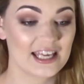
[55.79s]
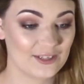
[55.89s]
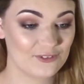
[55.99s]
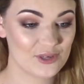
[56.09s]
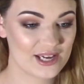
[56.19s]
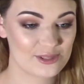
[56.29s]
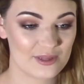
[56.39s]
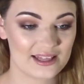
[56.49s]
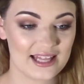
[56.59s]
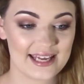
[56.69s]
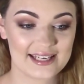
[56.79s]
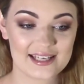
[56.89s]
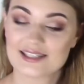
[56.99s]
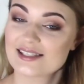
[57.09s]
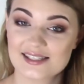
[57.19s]
If you guys would
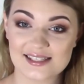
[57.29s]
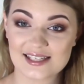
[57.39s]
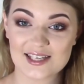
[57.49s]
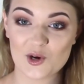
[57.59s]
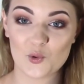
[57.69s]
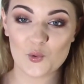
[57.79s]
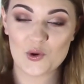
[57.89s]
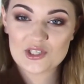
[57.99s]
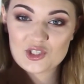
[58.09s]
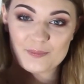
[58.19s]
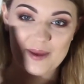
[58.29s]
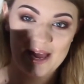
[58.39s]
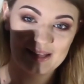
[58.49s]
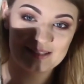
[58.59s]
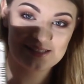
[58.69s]
like to see which
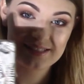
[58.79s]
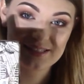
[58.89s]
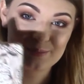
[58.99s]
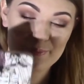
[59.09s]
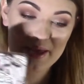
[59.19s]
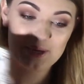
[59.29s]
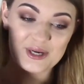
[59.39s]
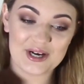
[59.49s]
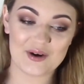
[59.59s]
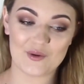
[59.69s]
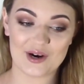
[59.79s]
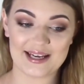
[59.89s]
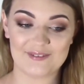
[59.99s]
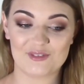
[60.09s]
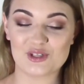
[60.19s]
palette is better or
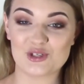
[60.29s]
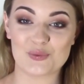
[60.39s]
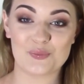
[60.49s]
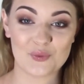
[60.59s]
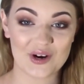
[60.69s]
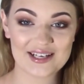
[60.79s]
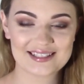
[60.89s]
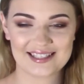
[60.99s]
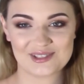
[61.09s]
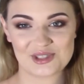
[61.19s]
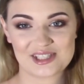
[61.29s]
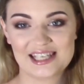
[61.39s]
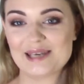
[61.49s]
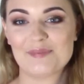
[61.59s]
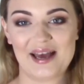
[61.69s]
if the dupe works, then just
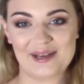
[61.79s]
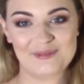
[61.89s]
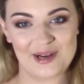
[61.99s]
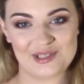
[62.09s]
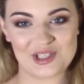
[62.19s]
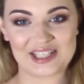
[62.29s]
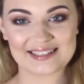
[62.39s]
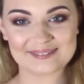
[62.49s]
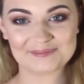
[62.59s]
keep on watching.